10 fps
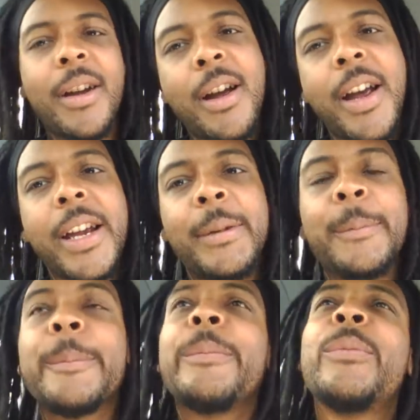Alright.
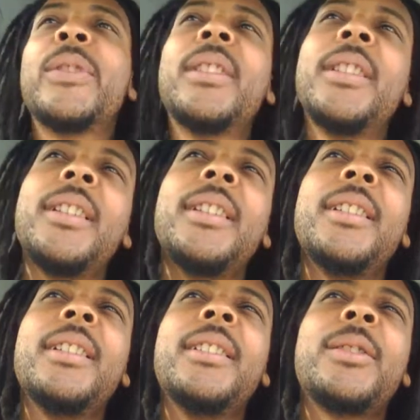
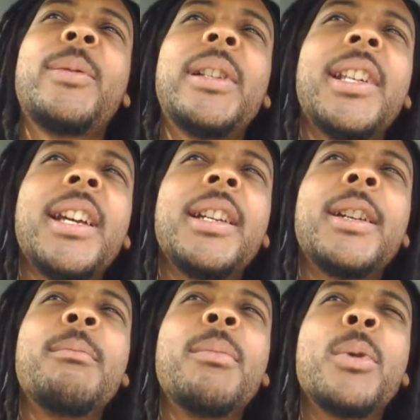Just want to say
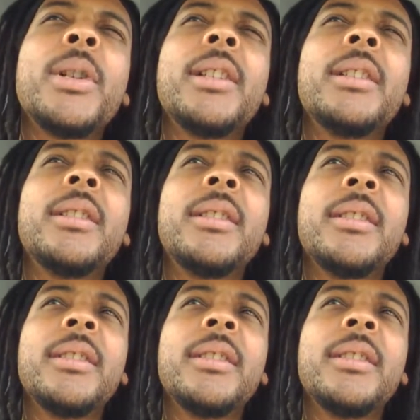good morning